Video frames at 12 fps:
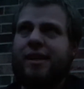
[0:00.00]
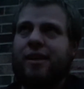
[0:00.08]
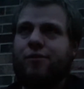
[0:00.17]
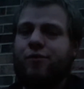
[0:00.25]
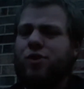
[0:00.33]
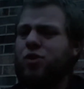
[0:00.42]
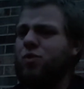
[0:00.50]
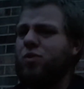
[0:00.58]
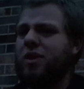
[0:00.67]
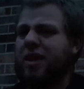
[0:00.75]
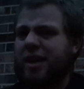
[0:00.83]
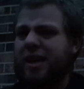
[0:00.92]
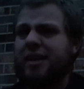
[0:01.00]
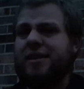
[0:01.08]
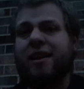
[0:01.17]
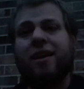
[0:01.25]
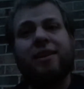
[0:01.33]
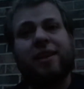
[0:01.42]
give you the key
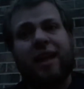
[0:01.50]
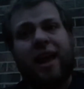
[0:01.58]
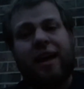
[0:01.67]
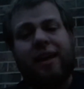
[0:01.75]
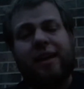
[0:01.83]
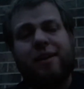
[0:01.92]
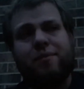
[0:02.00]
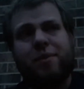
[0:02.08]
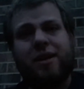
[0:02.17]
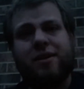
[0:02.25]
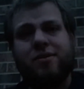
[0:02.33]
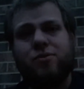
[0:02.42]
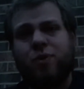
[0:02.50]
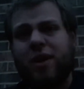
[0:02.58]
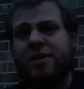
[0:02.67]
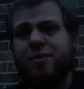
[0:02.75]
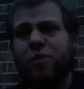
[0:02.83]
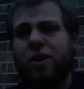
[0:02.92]
to unlock it, because
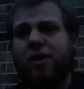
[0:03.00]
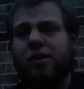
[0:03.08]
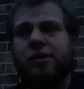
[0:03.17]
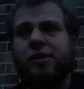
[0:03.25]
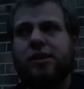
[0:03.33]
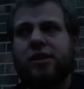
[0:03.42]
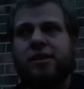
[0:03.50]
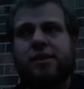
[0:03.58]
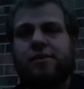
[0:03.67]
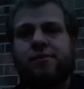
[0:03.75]
ransomware just...